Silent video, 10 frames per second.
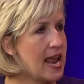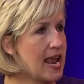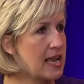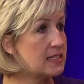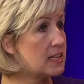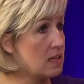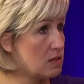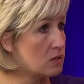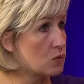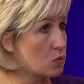and setting
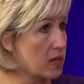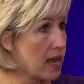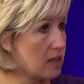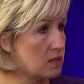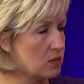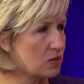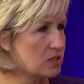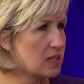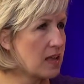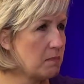the school calendar
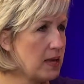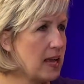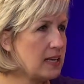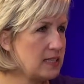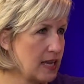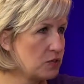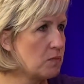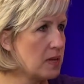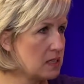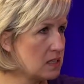can be a
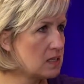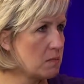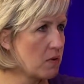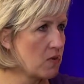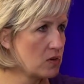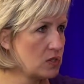detriment to some of our